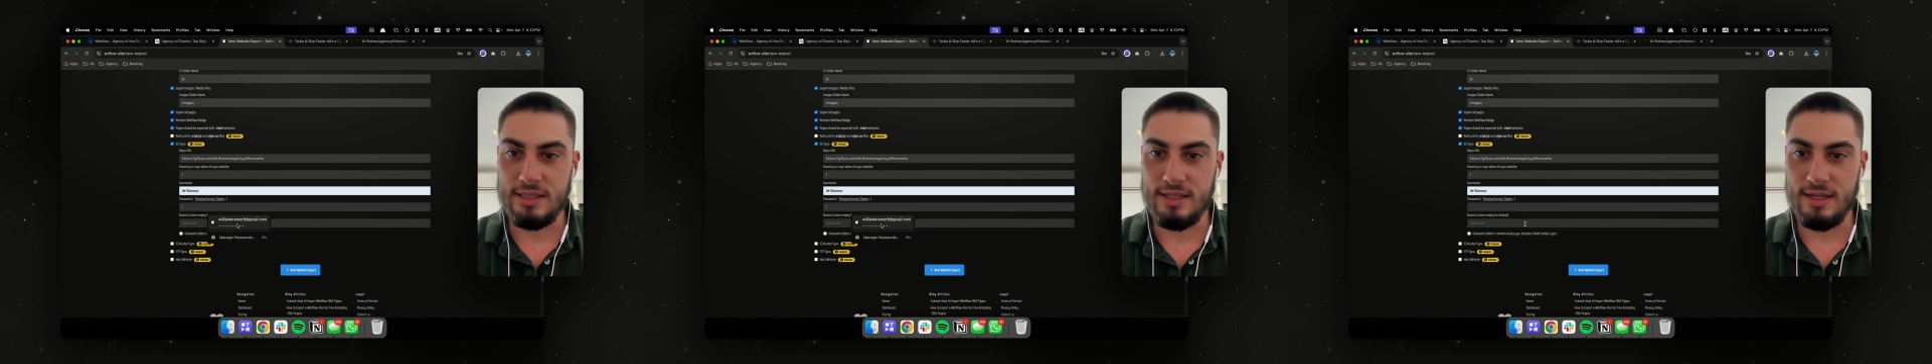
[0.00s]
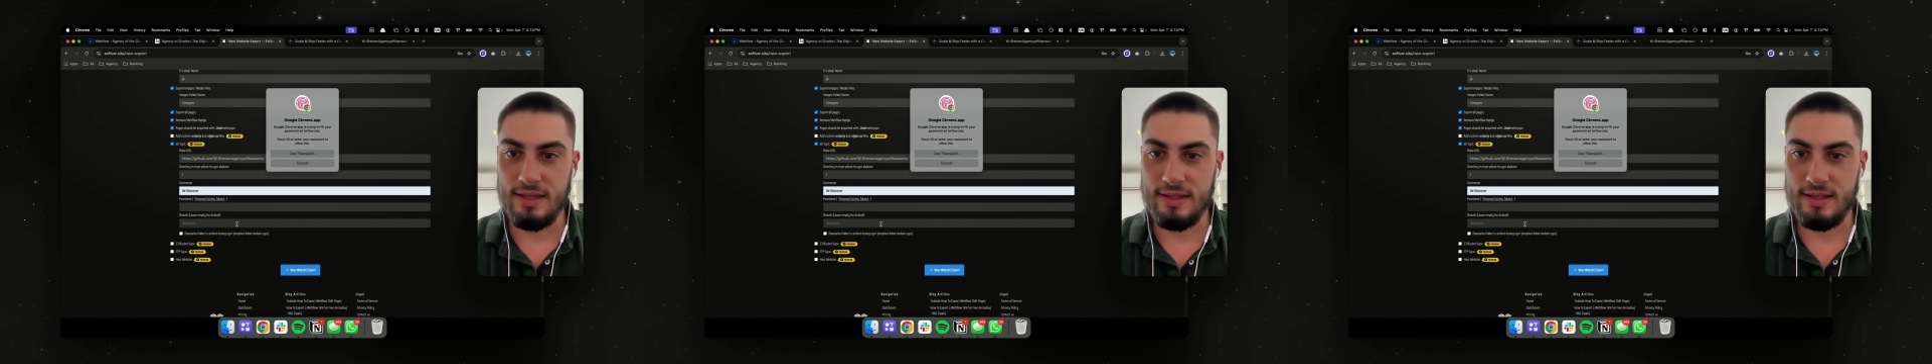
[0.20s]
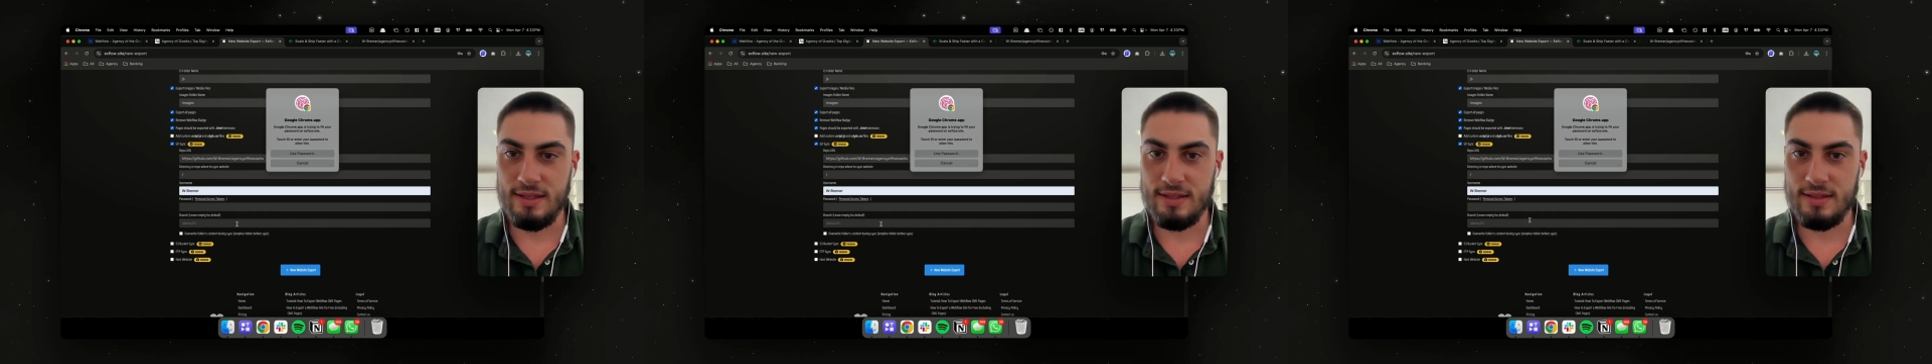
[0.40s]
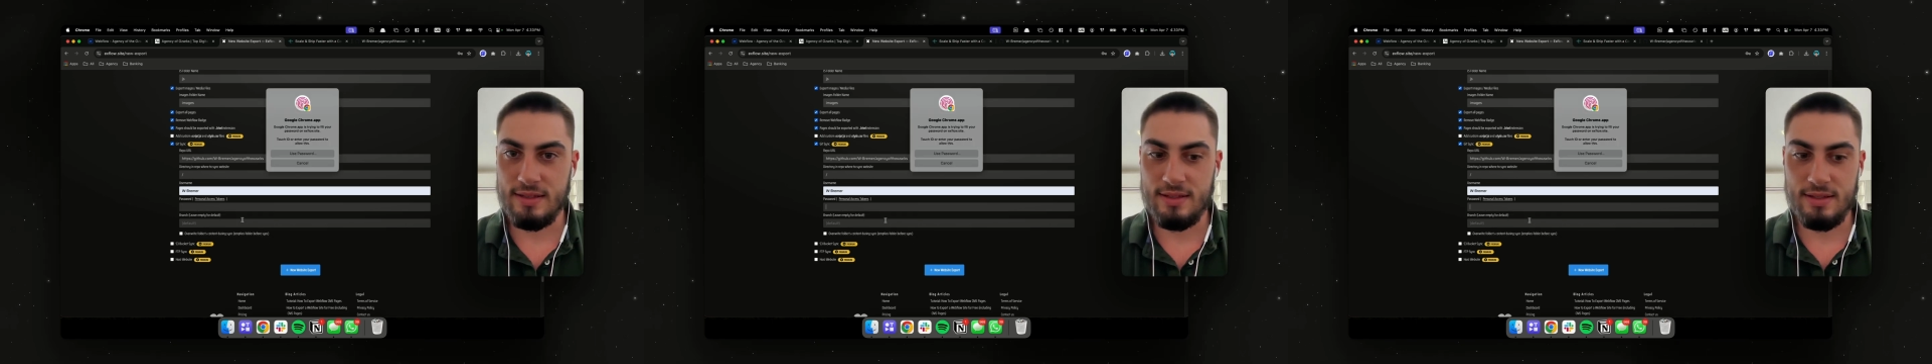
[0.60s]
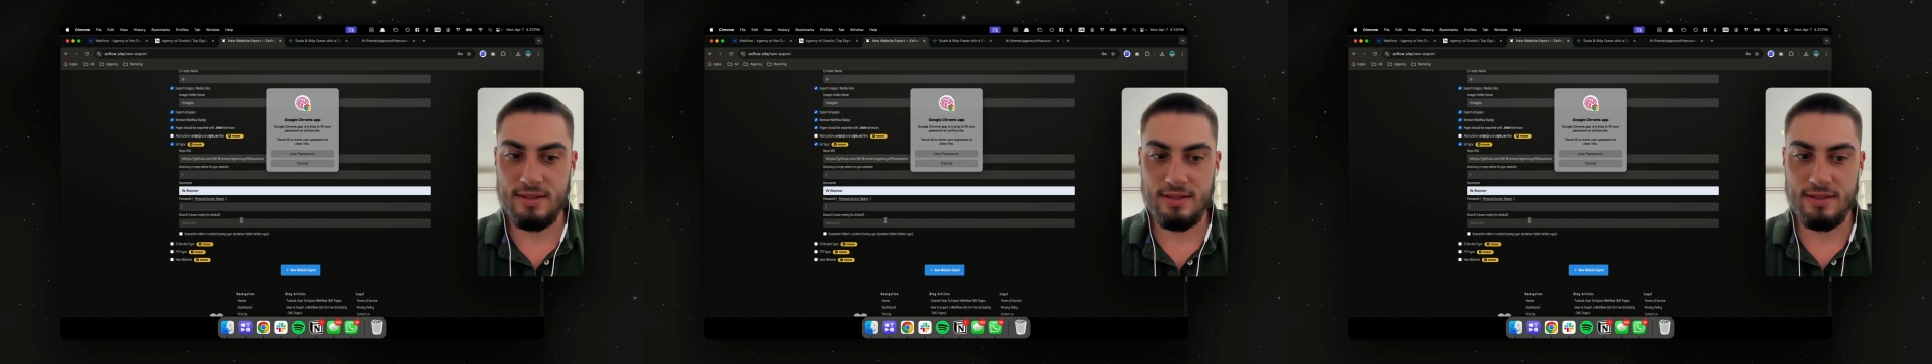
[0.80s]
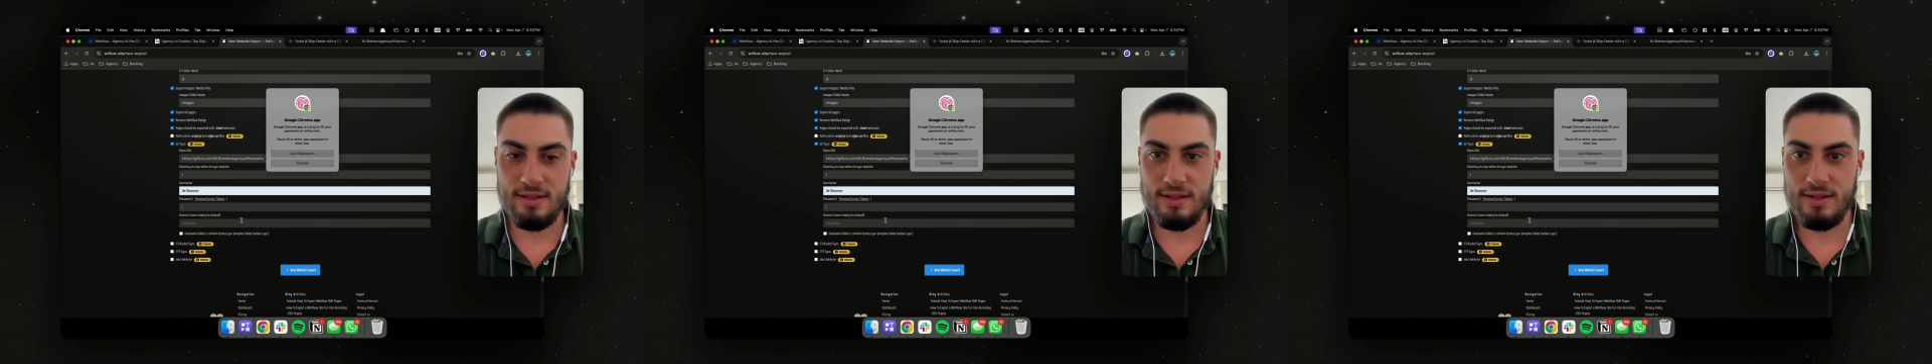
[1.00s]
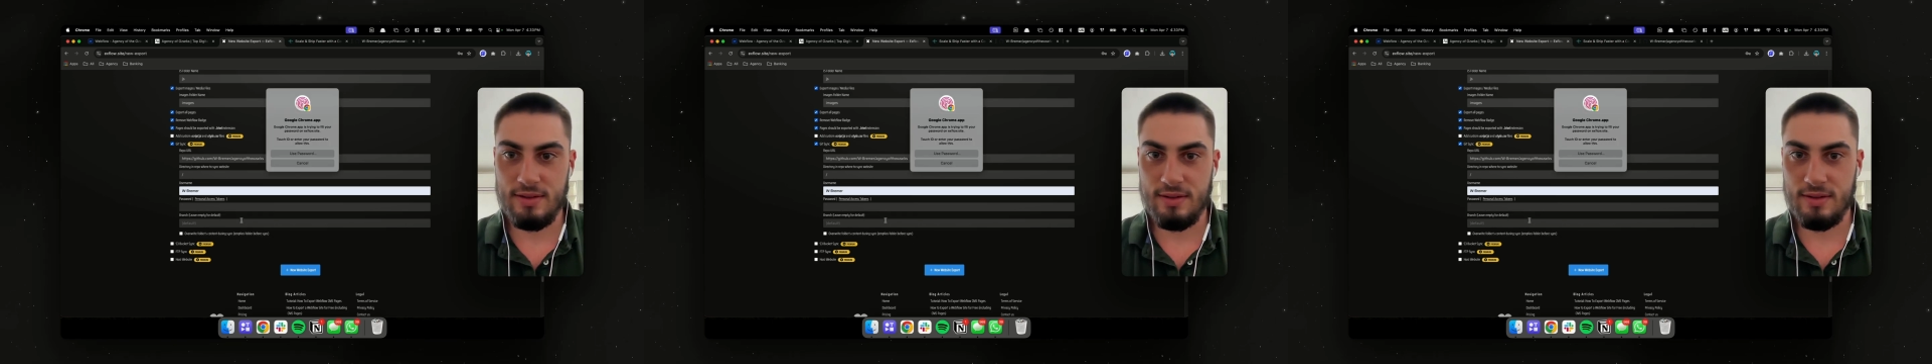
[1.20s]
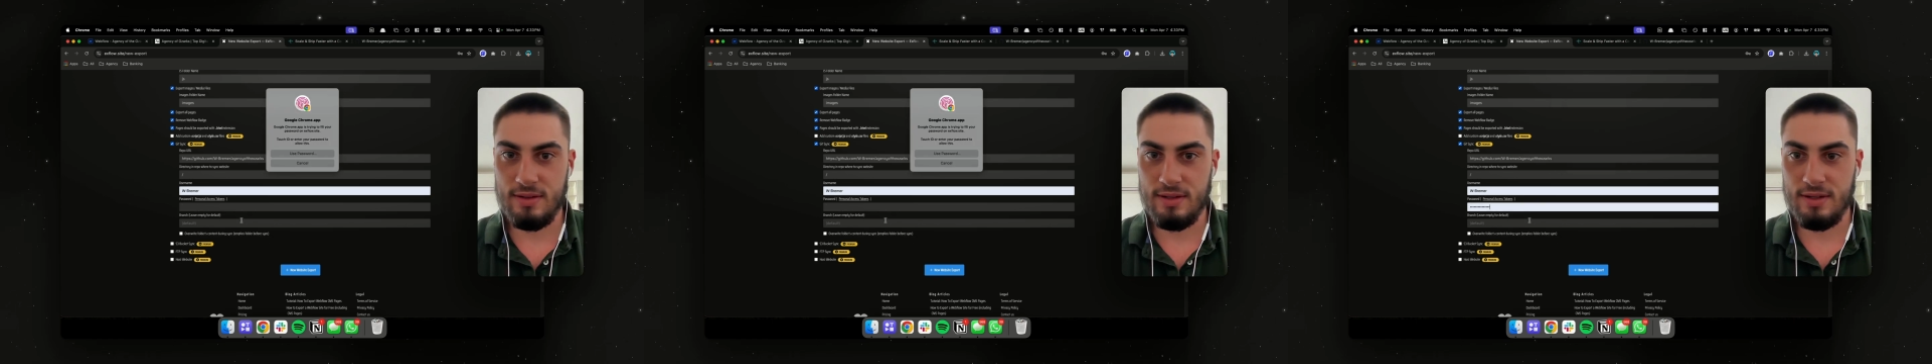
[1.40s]
I think it's this.
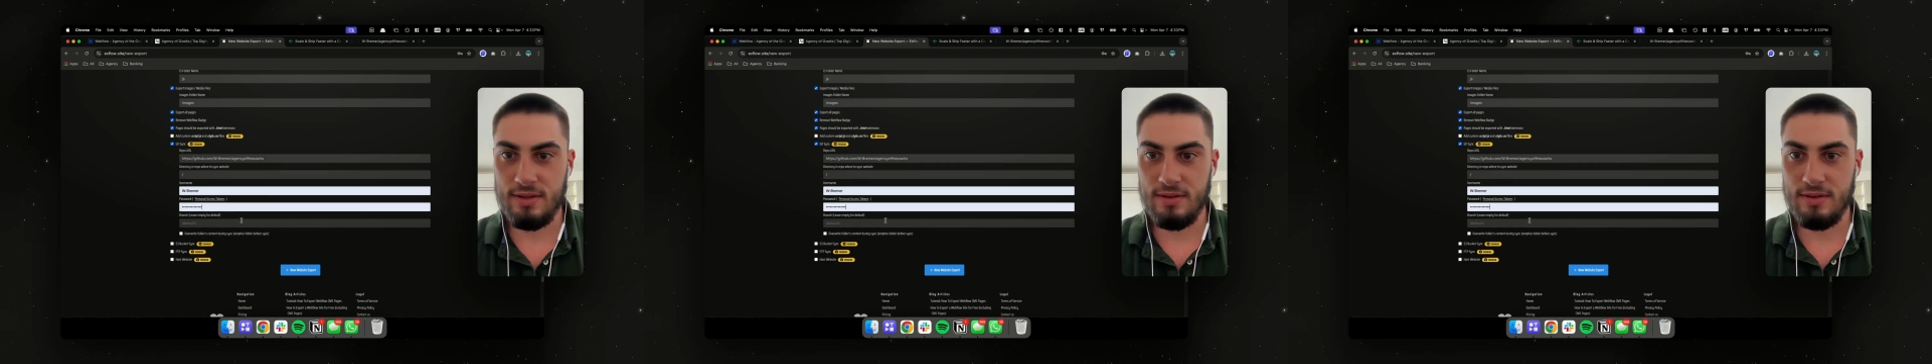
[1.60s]
I don't